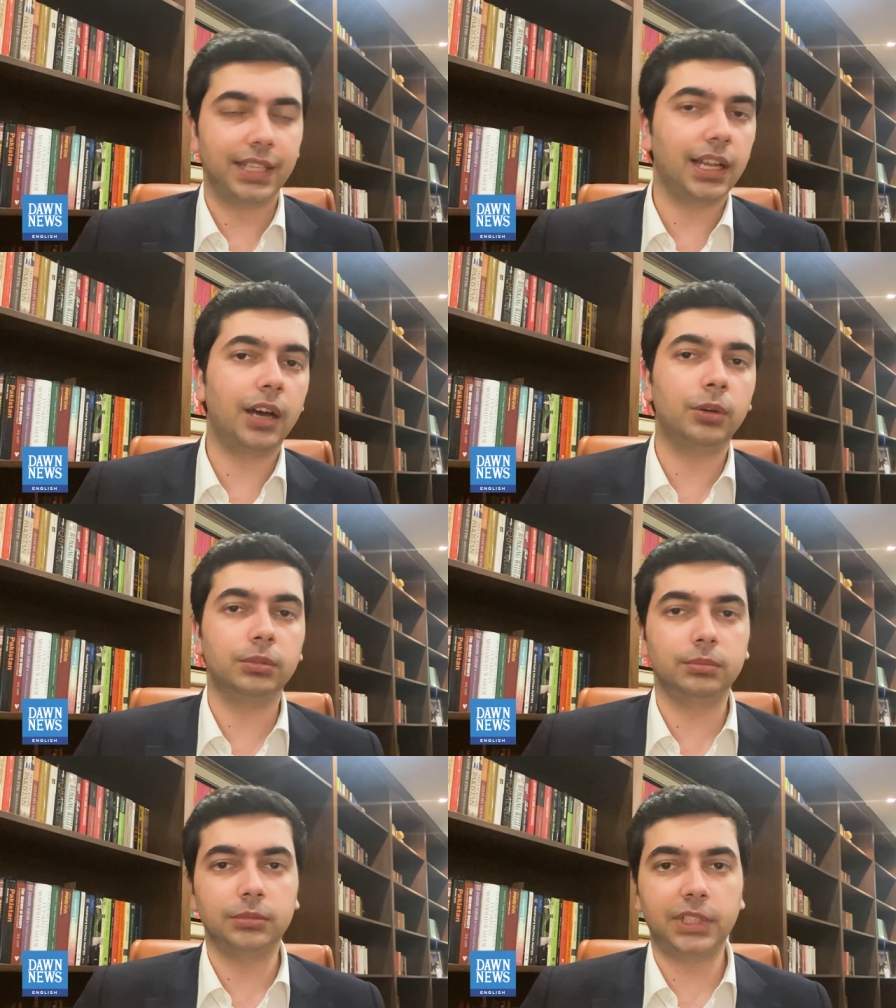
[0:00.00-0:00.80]

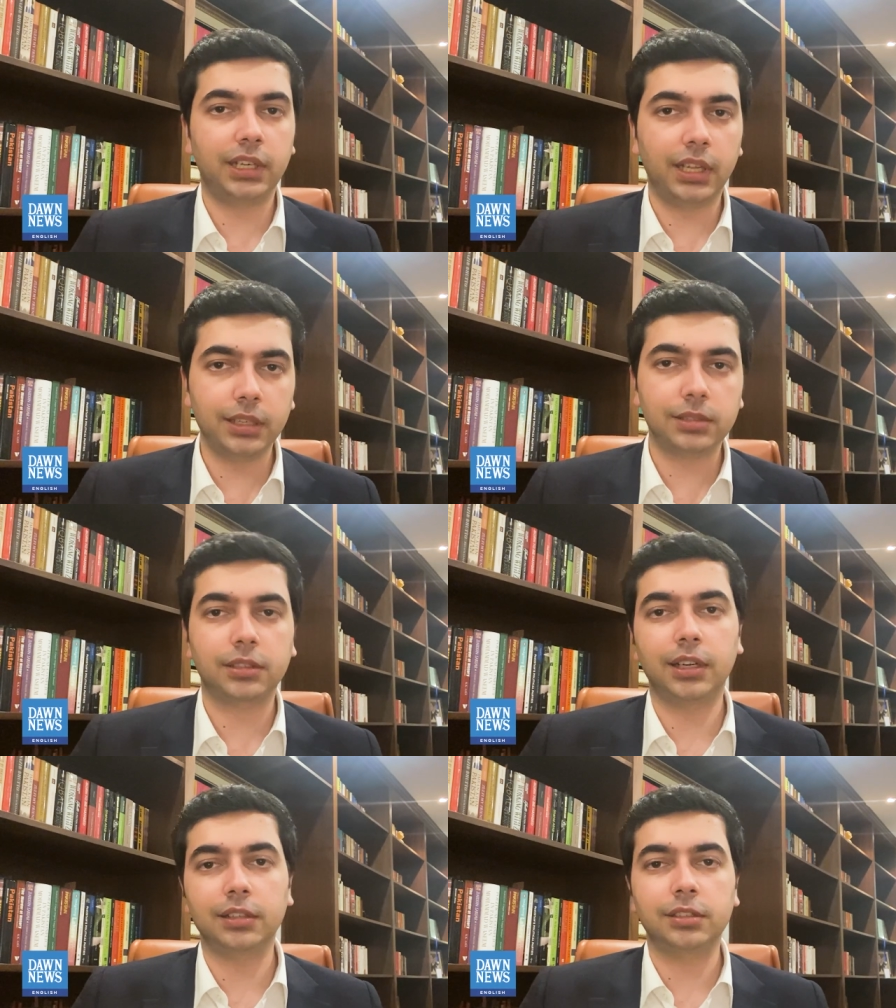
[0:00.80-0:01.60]
Now, there is
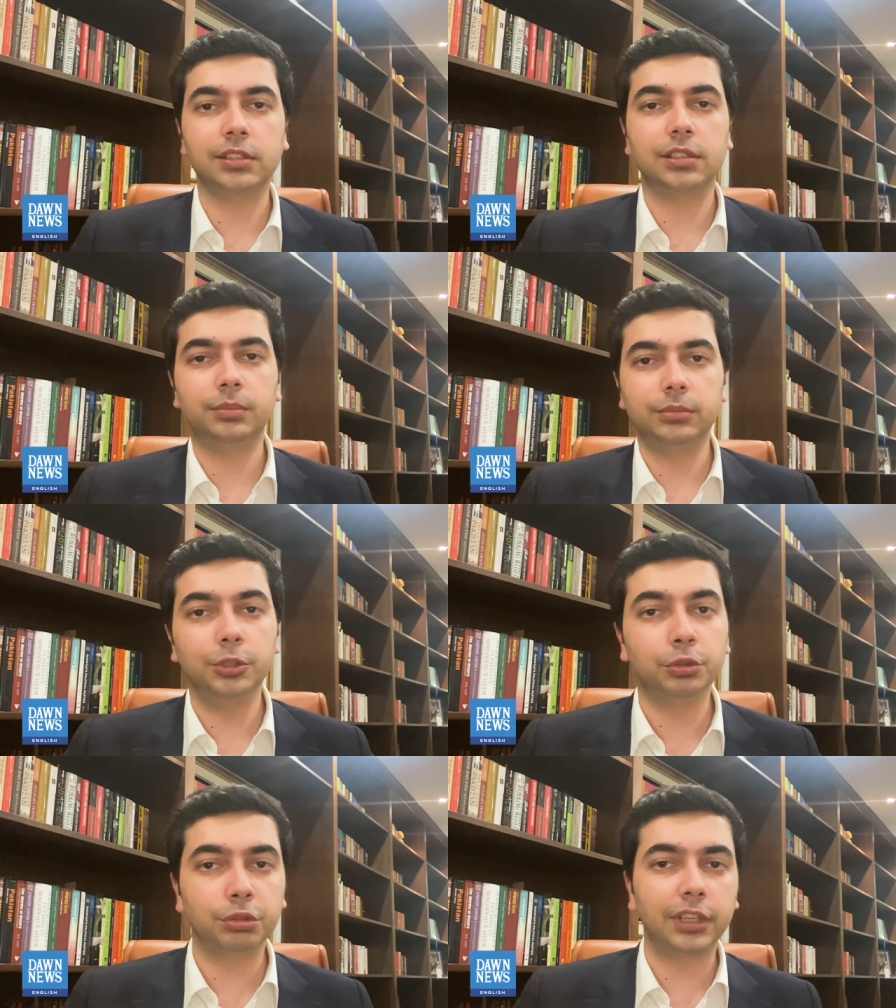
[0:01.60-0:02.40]
criticism,
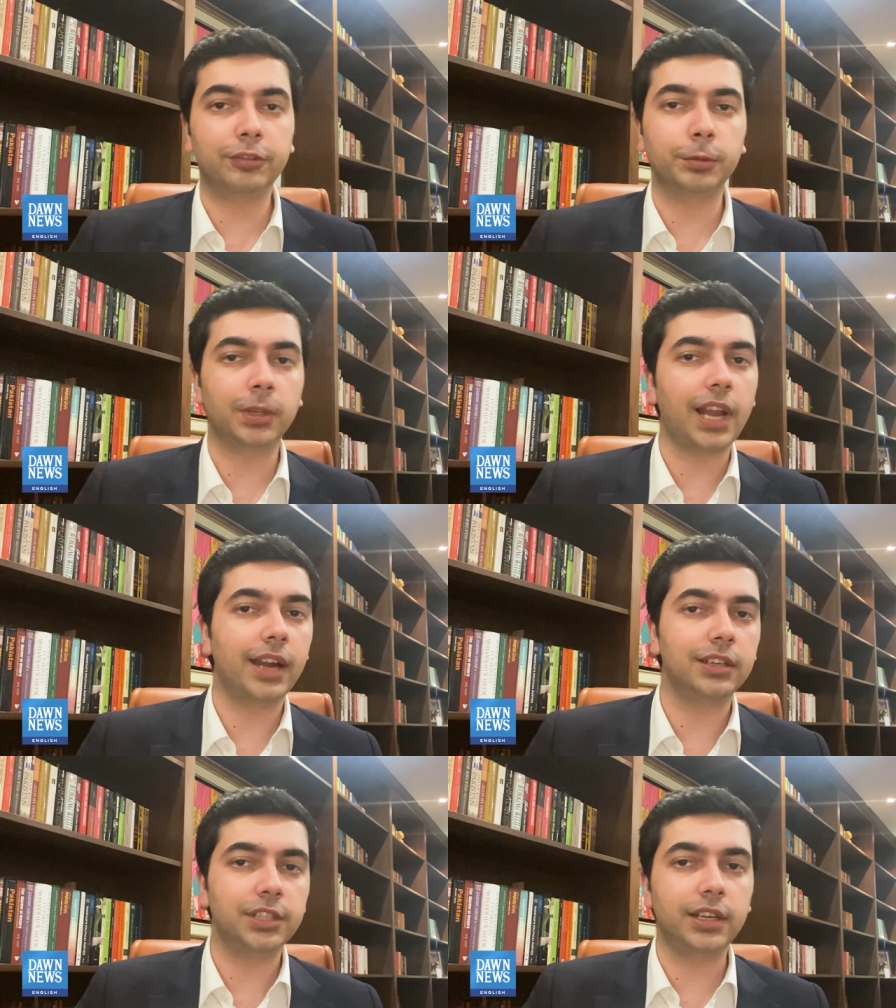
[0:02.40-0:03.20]
usually from the
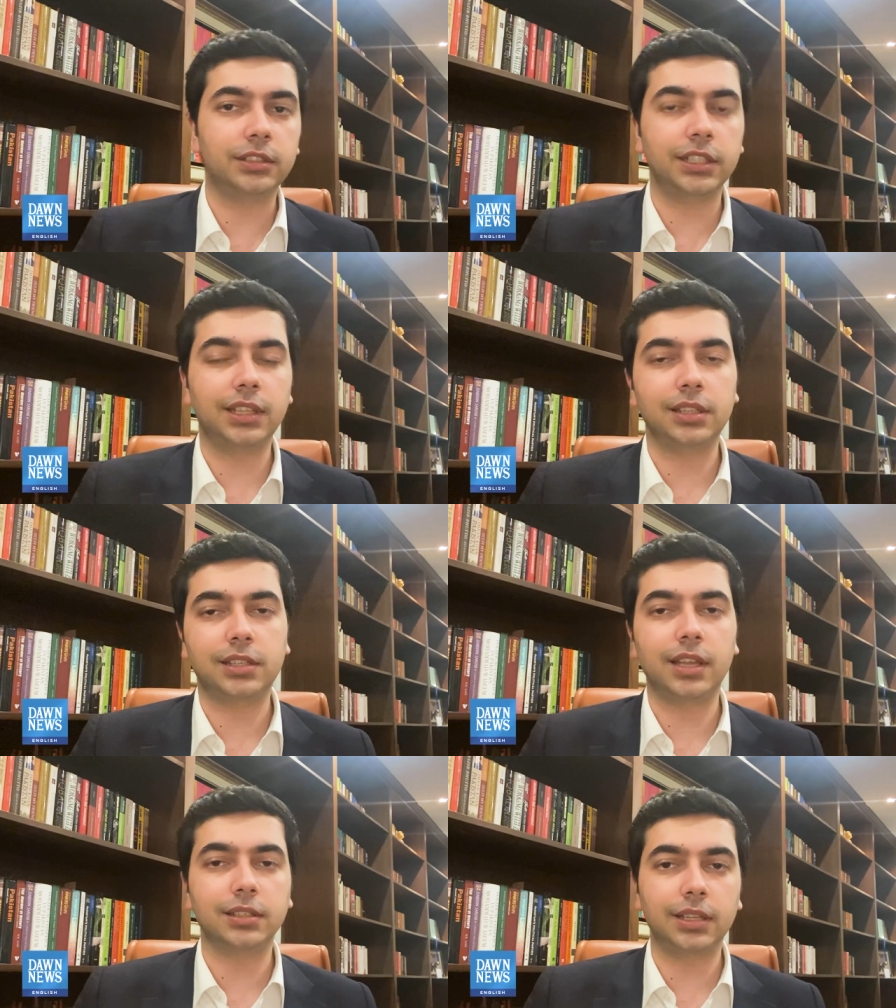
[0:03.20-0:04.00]
landed gentry, that
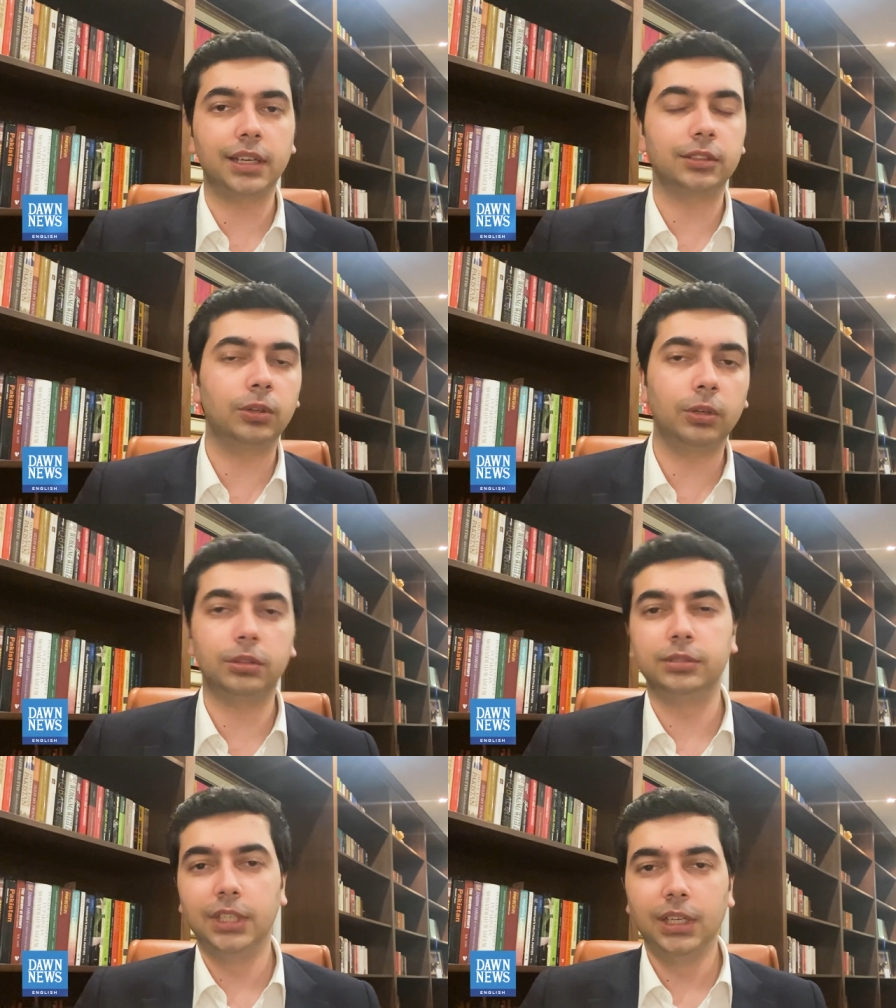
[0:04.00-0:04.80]
says that,
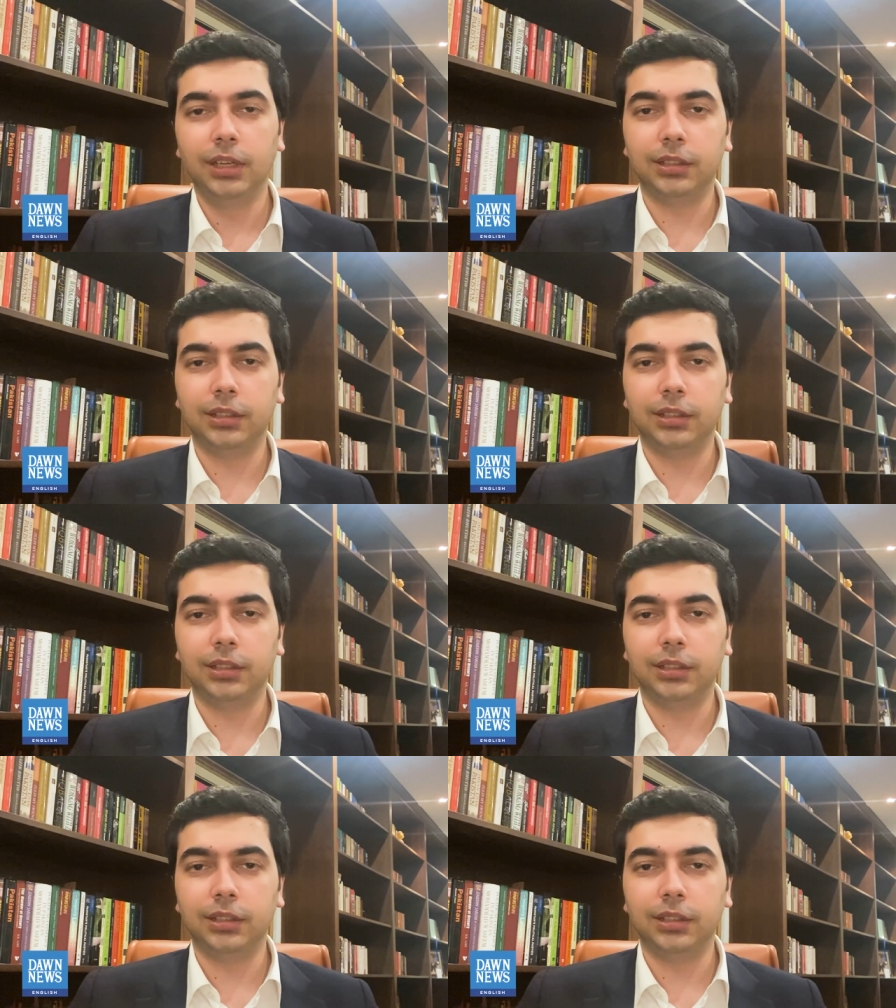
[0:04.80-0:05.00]
oh,